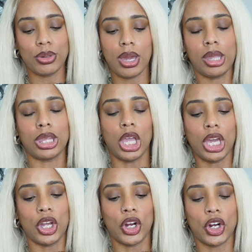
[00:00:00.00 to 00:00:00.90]
get
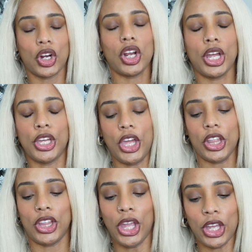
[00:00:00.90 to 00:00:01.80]
thick, girl. Get
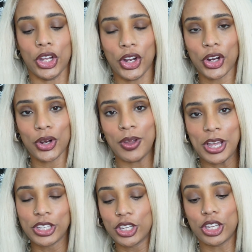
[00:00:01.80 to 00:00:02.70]
thick, girl.
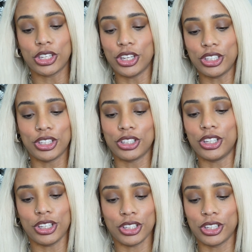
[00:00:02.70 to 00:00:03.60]

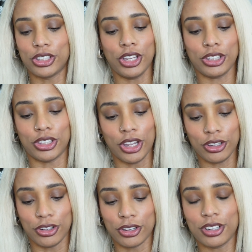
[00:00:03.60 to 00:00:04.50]
Get thick,
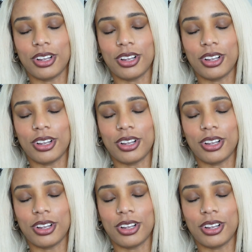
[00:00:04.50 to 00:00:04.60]
girl.